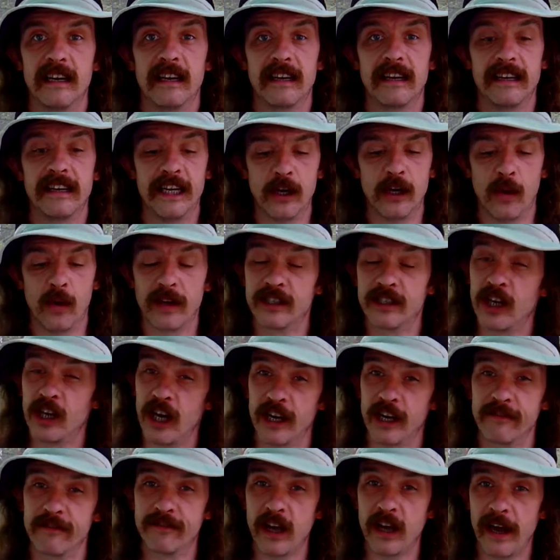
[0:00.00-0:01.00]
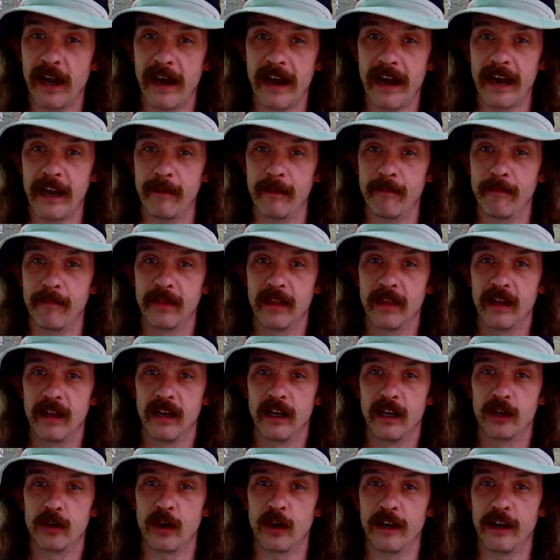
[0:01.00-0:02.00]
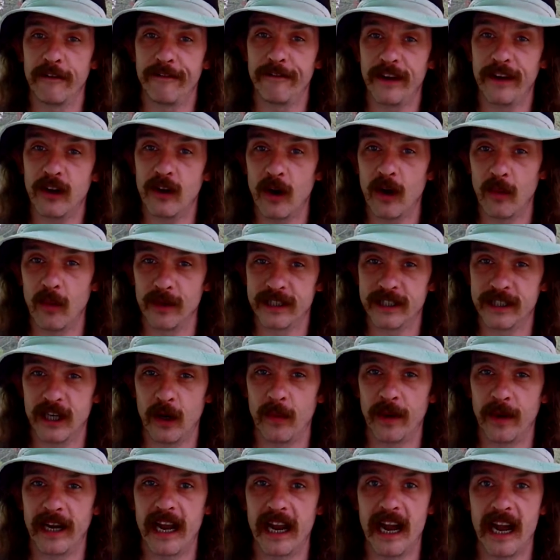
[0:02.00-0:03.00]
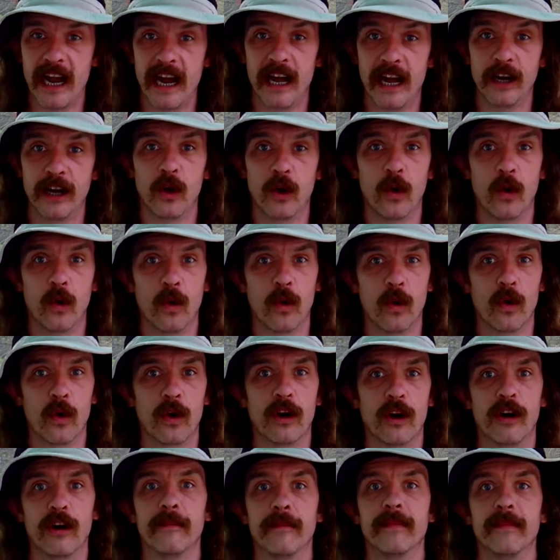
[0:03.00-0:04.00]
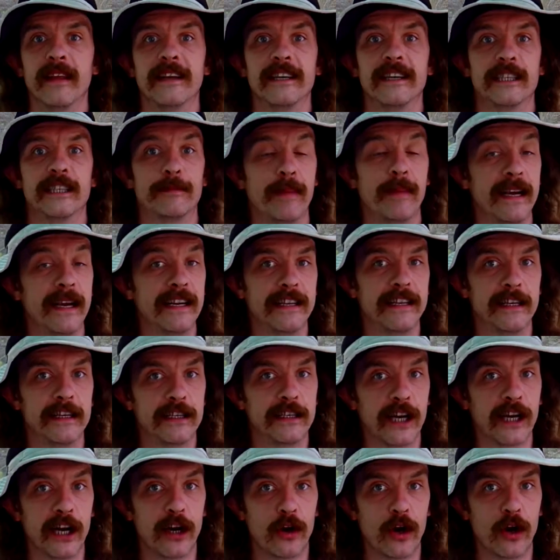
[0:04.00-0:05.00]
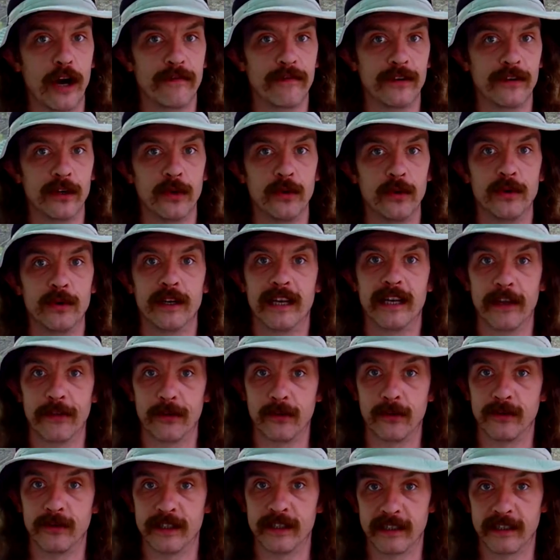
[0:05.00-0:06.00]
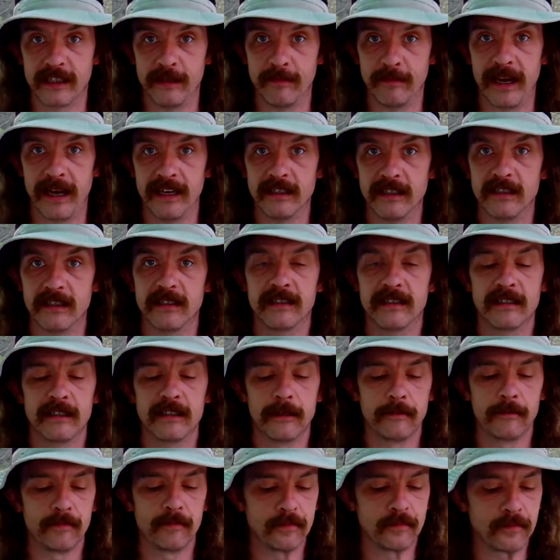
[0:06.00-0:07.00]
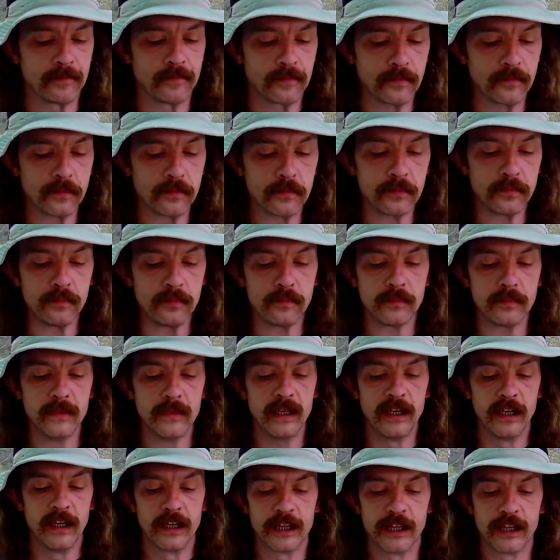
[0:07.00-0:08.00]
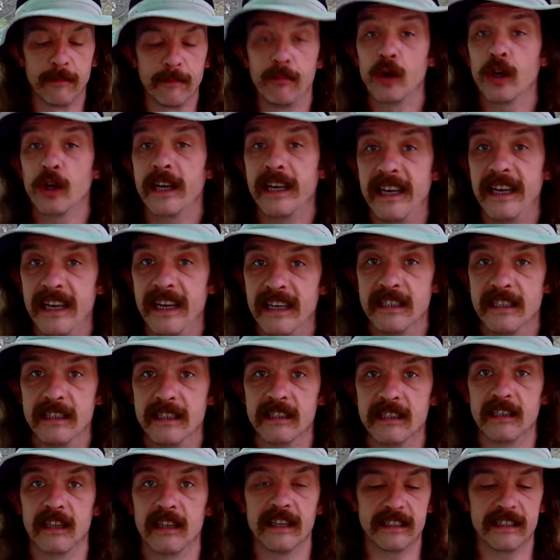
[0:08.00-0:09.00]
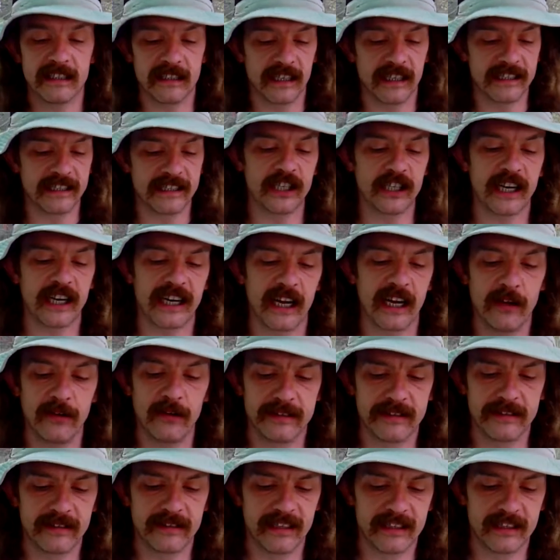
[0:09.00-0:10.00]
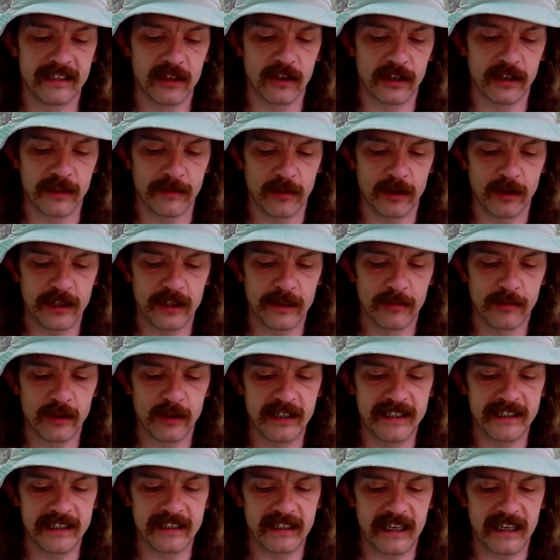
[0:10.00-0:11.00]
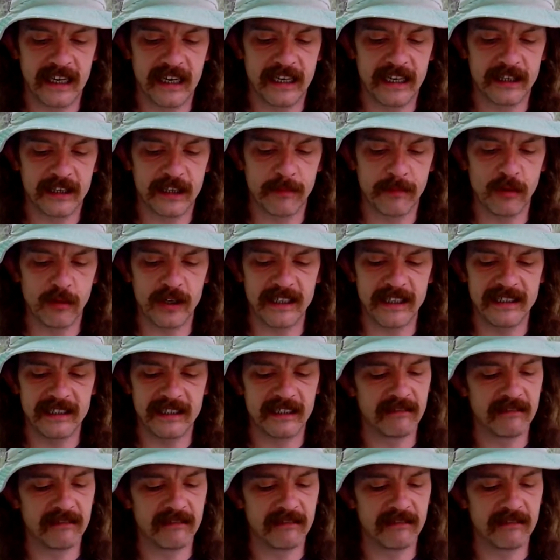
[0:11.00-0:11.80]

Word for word: you know a ton of time trying to figure out what's going on or spend an entire afternoon to get through 60 pages. The book is let's let's check it out. Let's let's look at the book. The book is uh, the book is